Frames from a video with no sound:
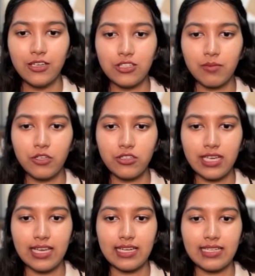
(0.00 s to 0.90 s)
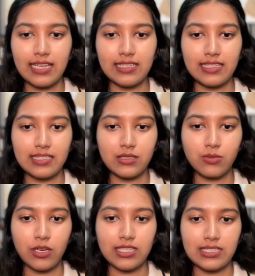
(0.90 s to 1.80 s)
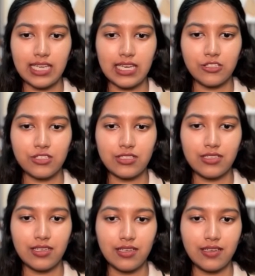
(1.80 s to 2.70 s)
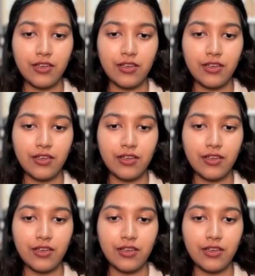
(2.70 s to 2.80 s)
So I'm going to tell it that this voice agent